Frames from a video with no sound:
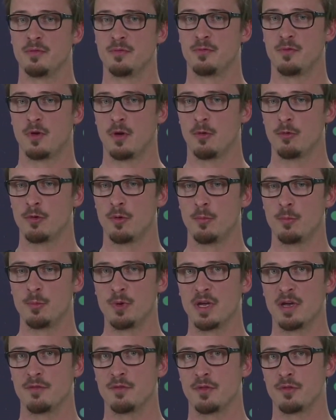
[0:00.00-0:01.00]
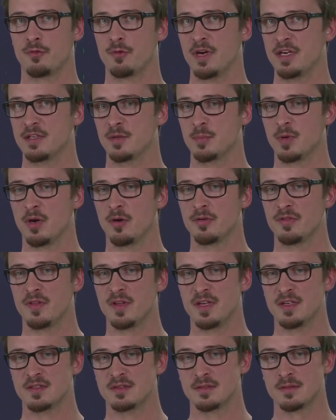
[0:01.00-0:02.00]
forum. We have a thread about
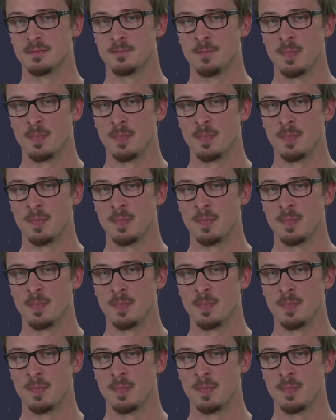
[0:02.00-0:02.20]
that.